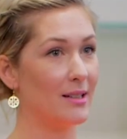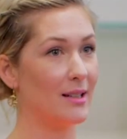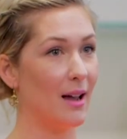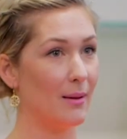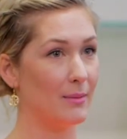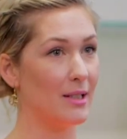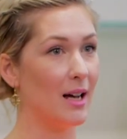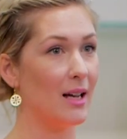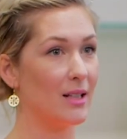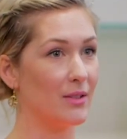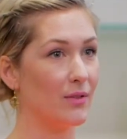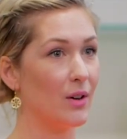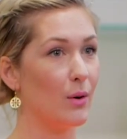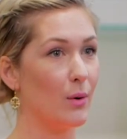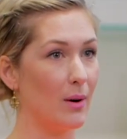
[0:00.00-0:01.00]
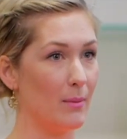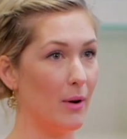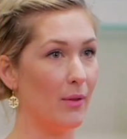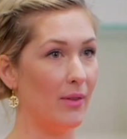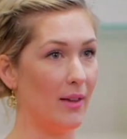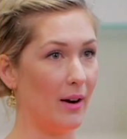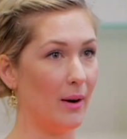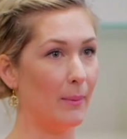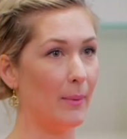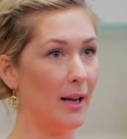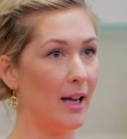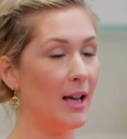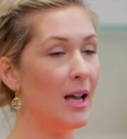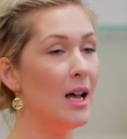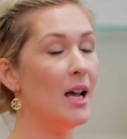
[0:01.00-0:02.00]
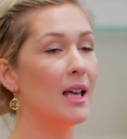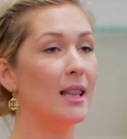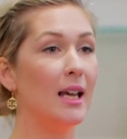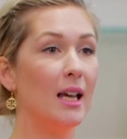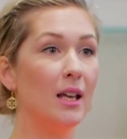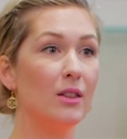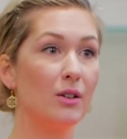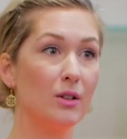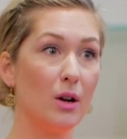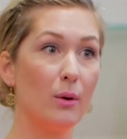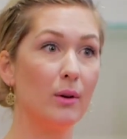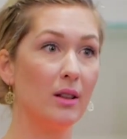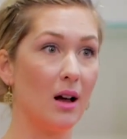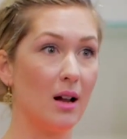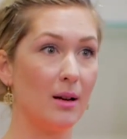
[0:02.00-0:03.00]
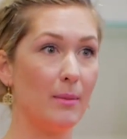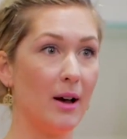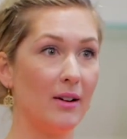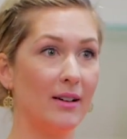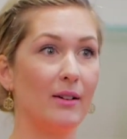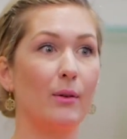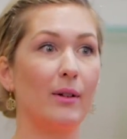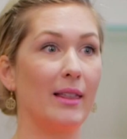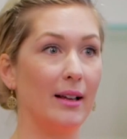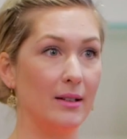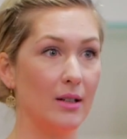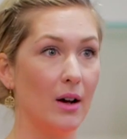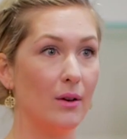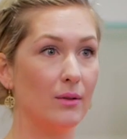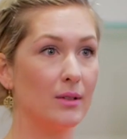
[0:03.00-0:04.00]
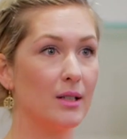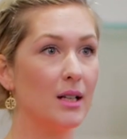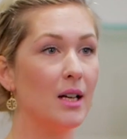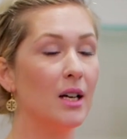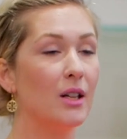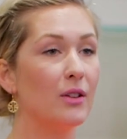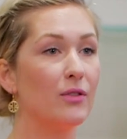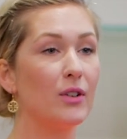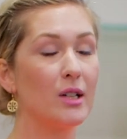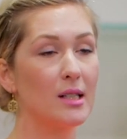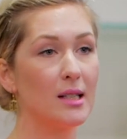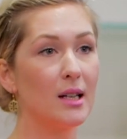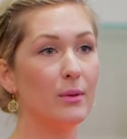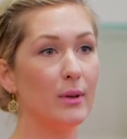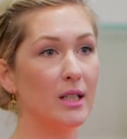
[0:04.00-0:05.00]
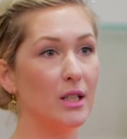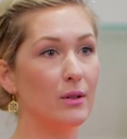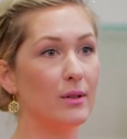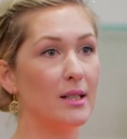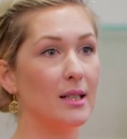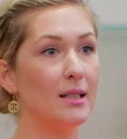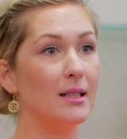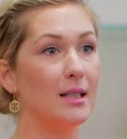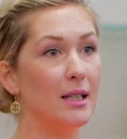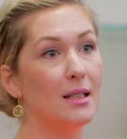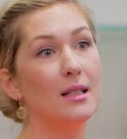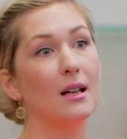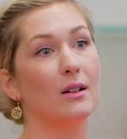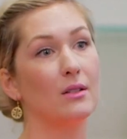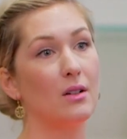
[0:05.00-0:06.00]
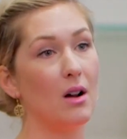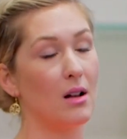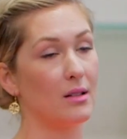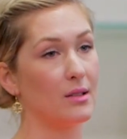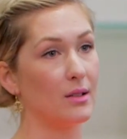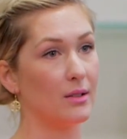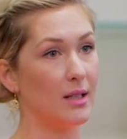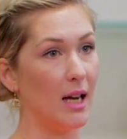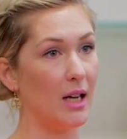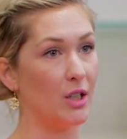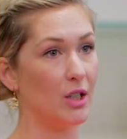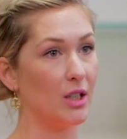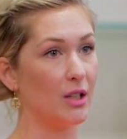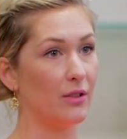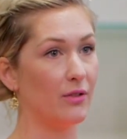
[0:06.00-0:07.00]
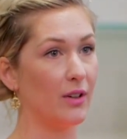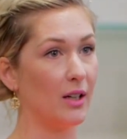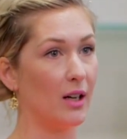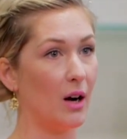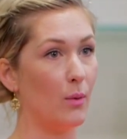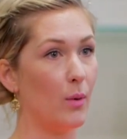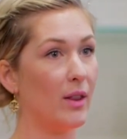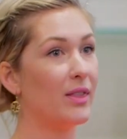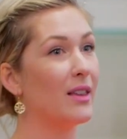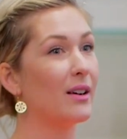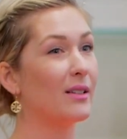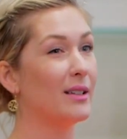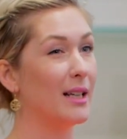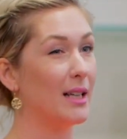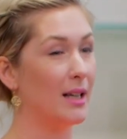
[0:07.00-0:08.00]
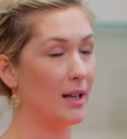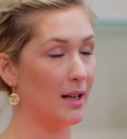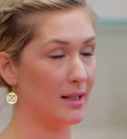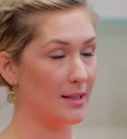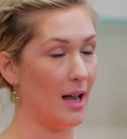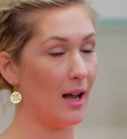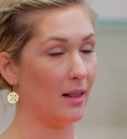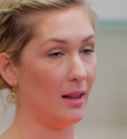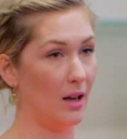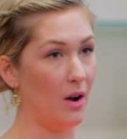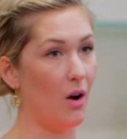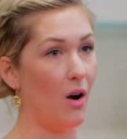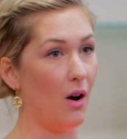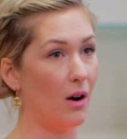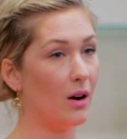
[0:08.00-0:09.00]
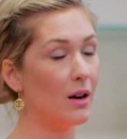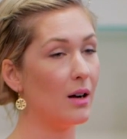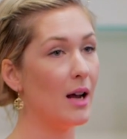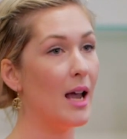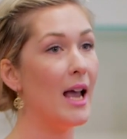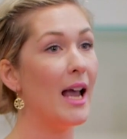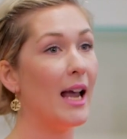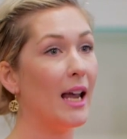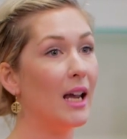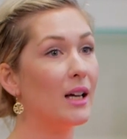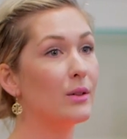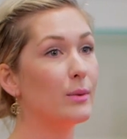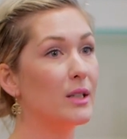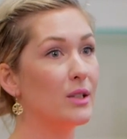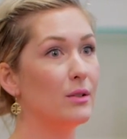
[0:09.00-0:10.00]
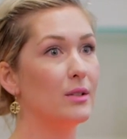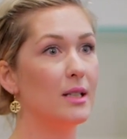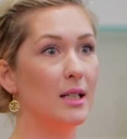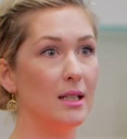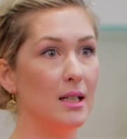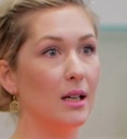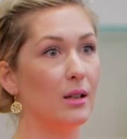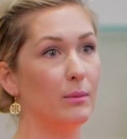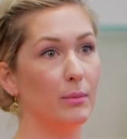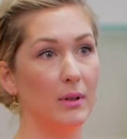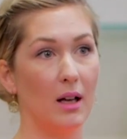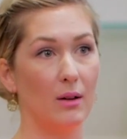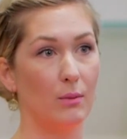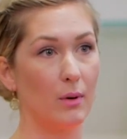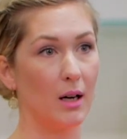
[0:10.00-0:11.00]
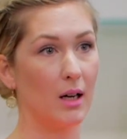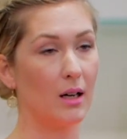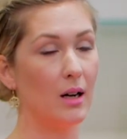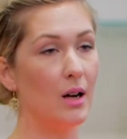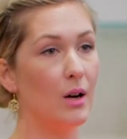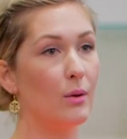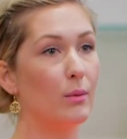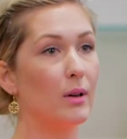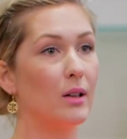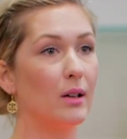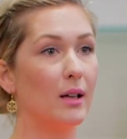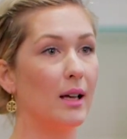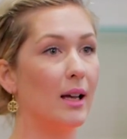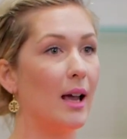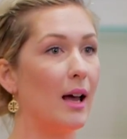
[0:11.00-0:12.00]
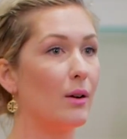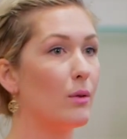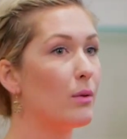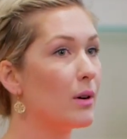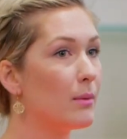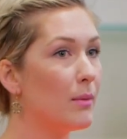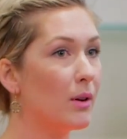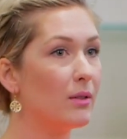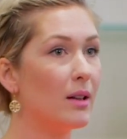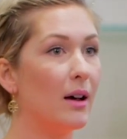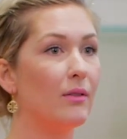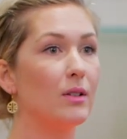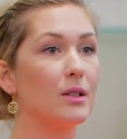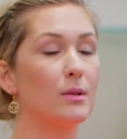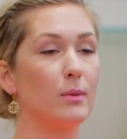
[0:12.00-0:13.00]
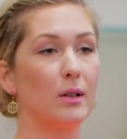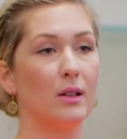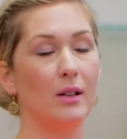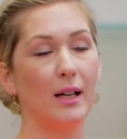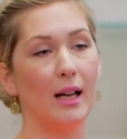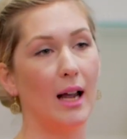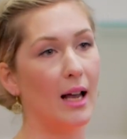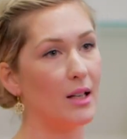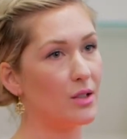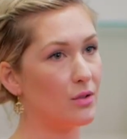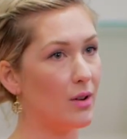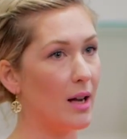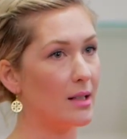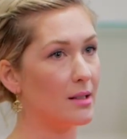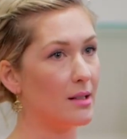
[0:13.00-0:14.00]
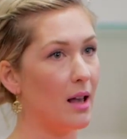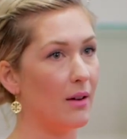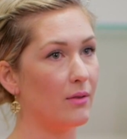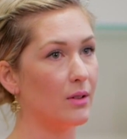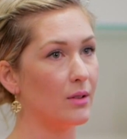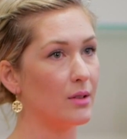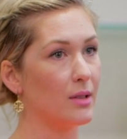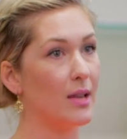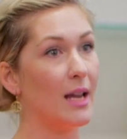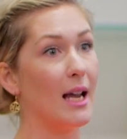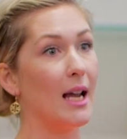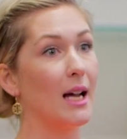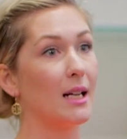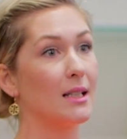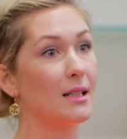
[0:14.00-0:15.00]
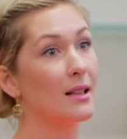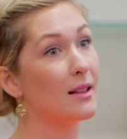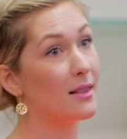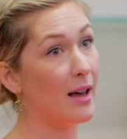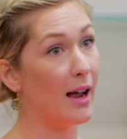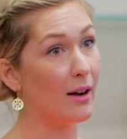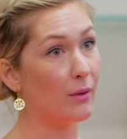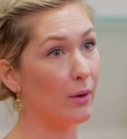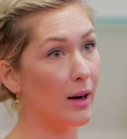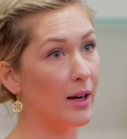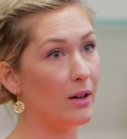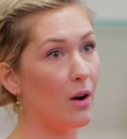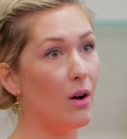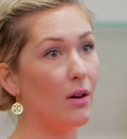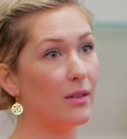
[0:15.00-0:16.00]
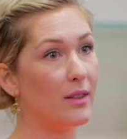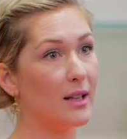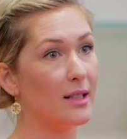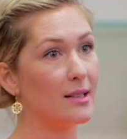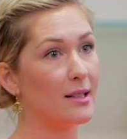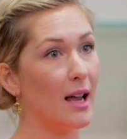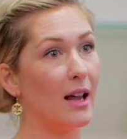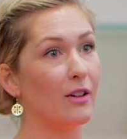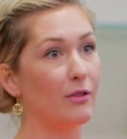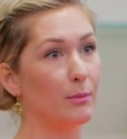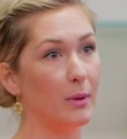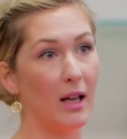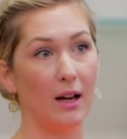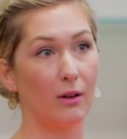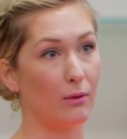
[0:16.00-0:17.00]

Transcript: come to us for hormone therapy, they either know a lot about it or they don't. The first thing we do is a detailed consultation to figure out what their needs exactly are, and we do detailed blood work. We're looking at hormone levels, we're looking at stress levels, and the thyroid. All things kind of play a